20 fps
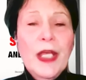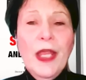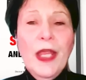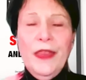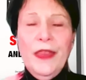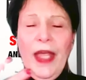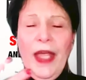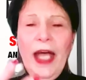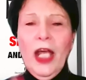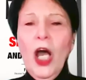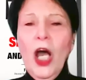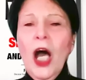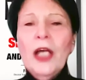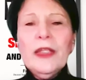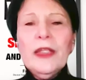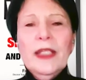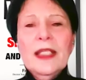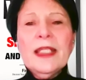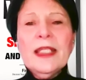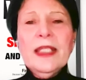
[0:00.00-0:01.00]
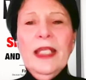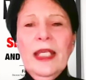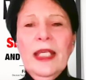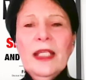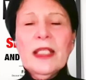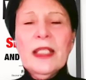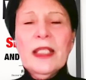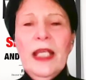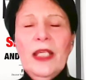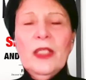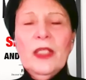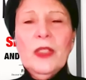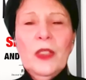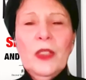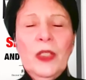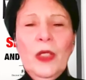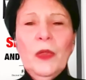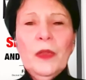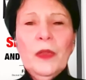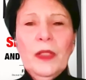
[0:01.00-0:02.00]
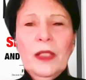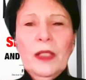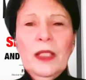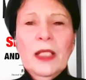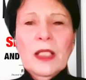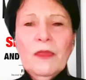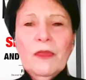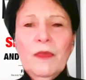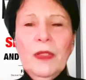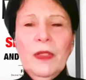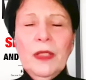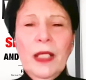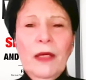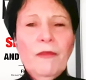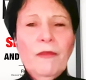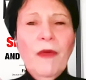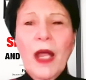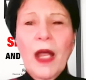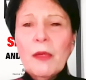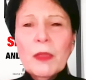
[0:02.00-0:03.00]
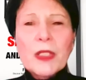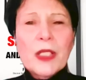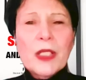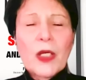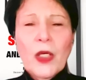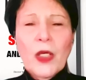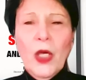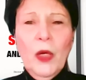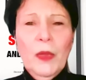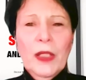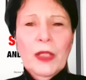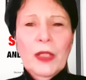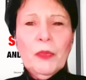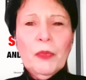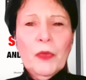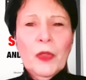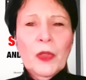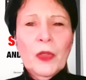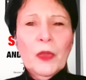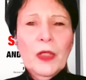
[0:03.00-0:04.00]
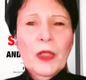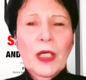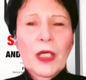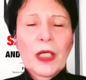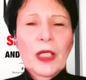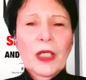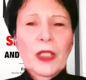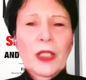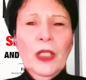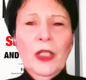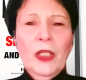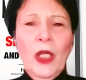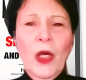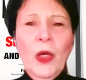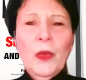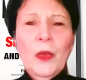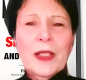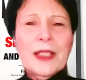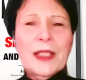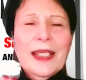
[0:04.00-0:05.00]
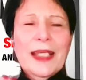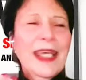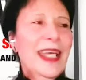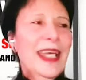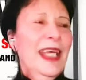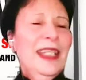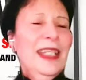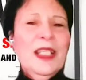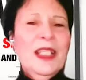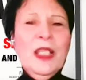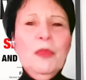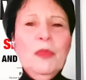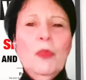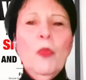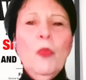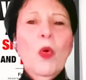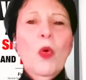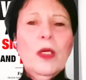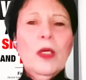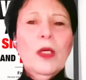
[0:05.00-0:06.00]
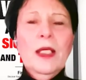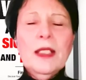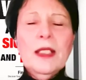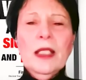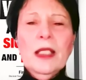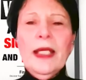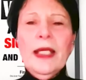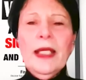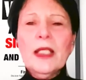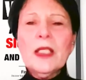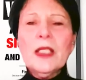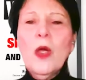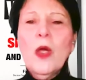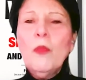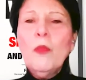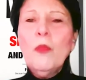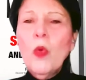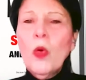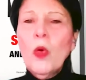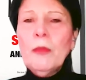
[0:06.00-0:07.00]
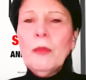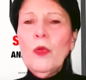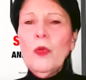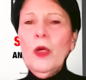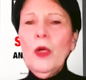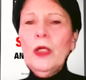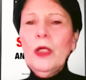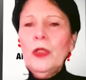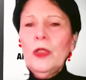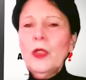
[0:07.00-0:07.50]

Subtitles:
that all these things that, you know, that farmers are going through, you know, it's like, it's more important